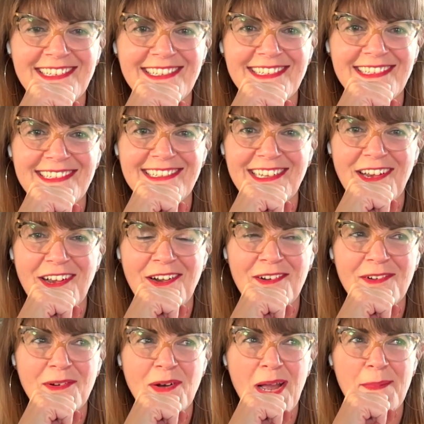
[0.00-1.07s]
It's
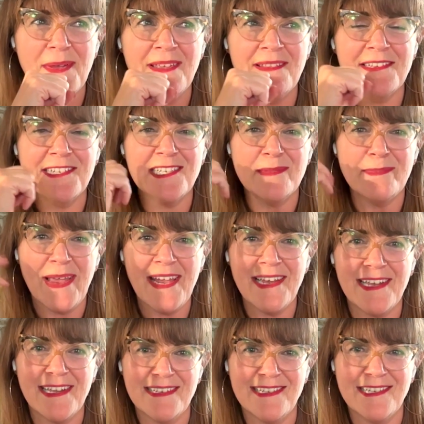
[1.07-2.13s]
so, I mean,
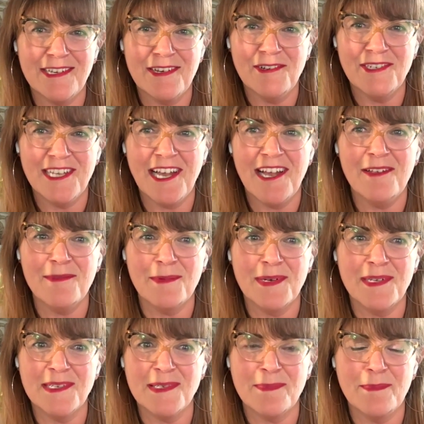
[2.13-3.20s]
space. The hotel
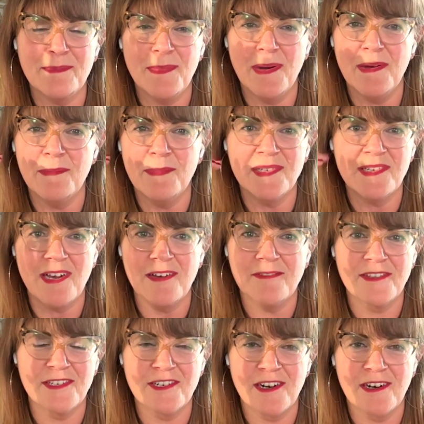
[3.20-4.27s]
was
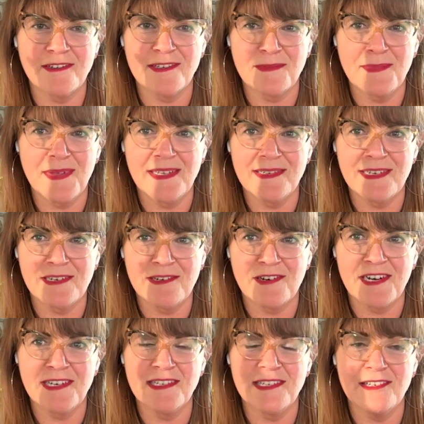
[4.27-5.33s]
off the charts, amazing,
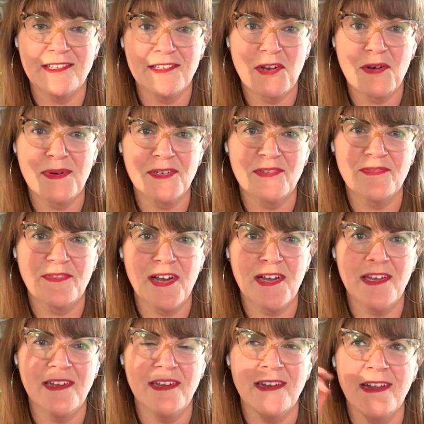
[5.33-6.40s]
crazy, so much
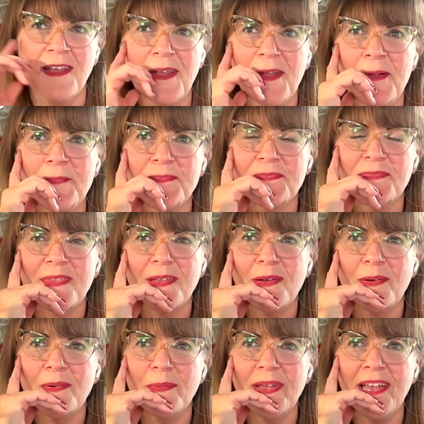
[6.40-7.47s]
fun.
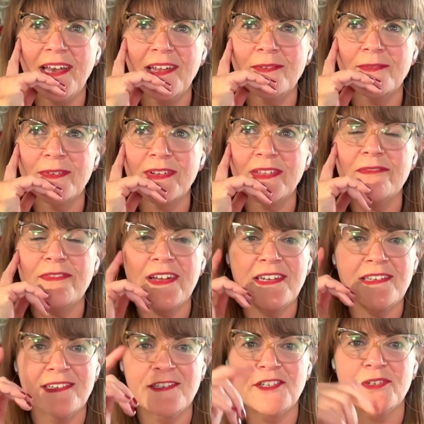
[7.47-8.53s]
We had a really
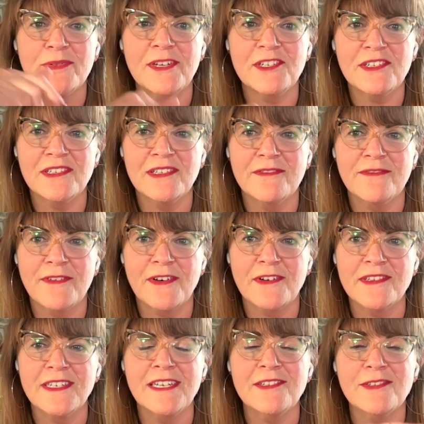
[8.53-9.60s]
funny situation the
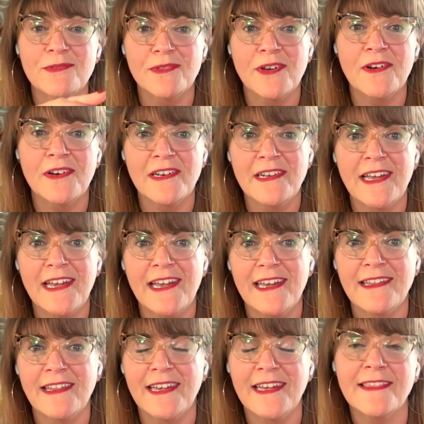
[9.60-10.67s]
first night. So Lauren and I
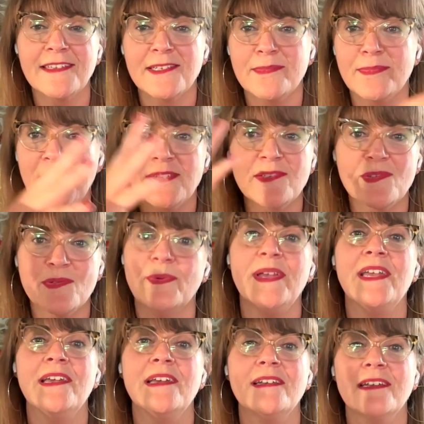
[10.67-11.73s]
had like this big
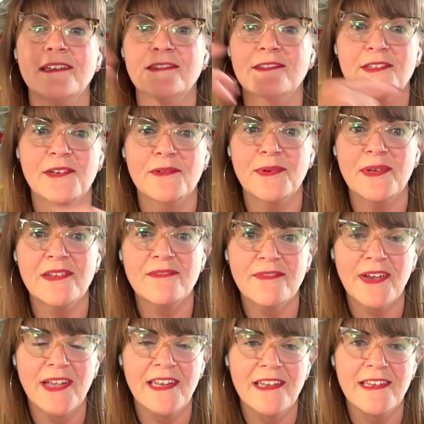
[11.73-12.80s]
suite, and so we
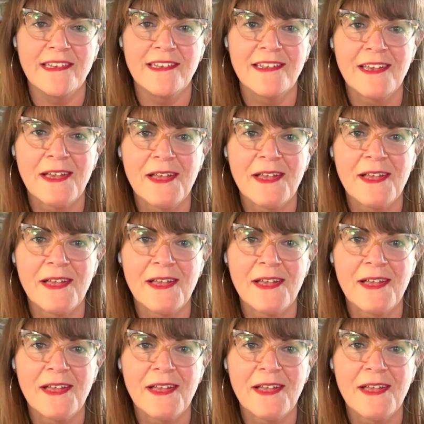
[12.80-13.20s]
invited